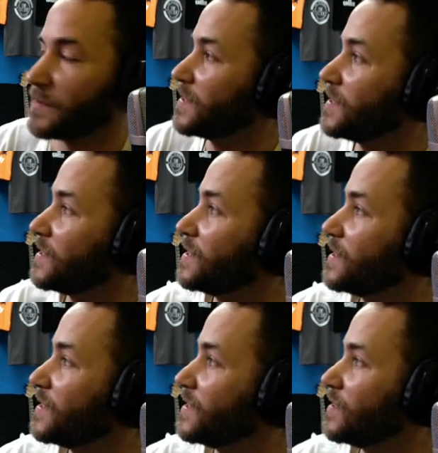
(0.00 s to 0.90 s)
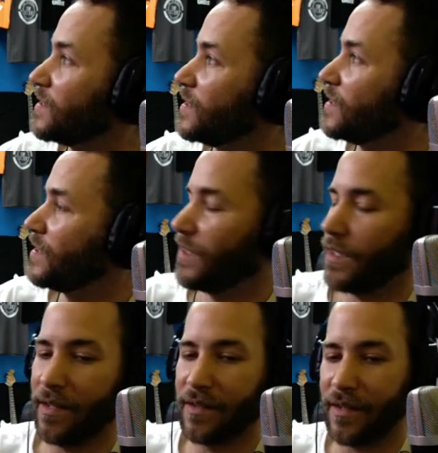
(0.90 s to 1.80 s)
Kanye West.
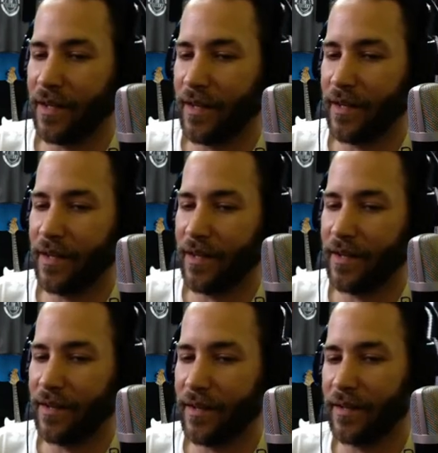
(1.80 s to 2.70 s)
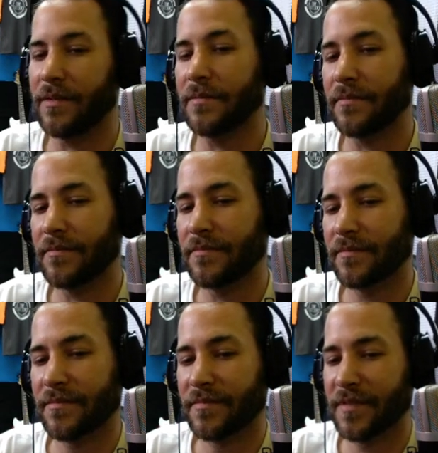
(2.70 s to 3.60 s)
Ever. Uh,
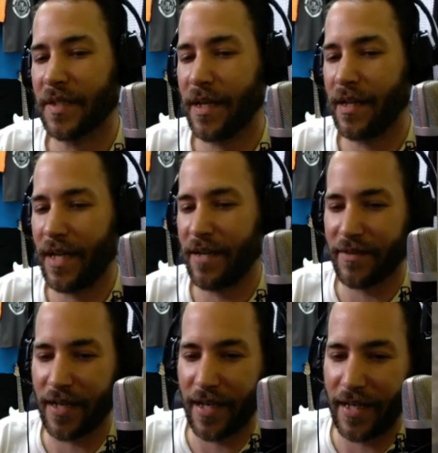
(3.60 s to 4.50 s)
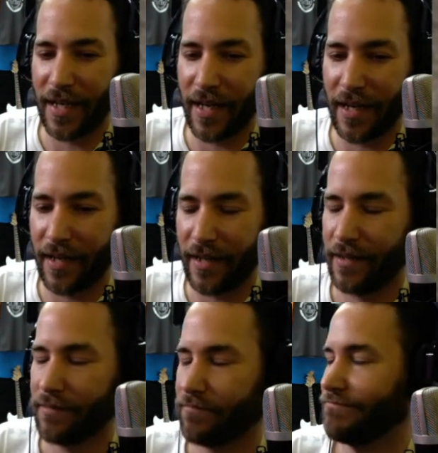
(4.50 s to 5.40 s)
I love Kanye. I'm going to let you finish
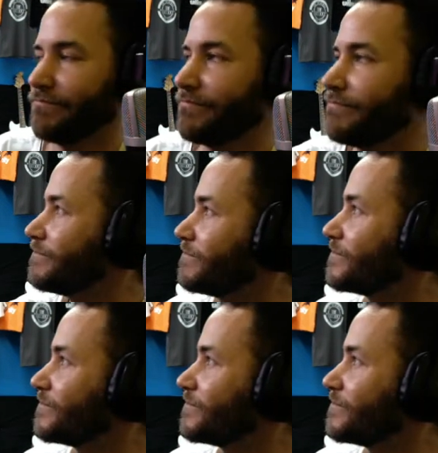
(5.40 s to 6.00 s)
this, but.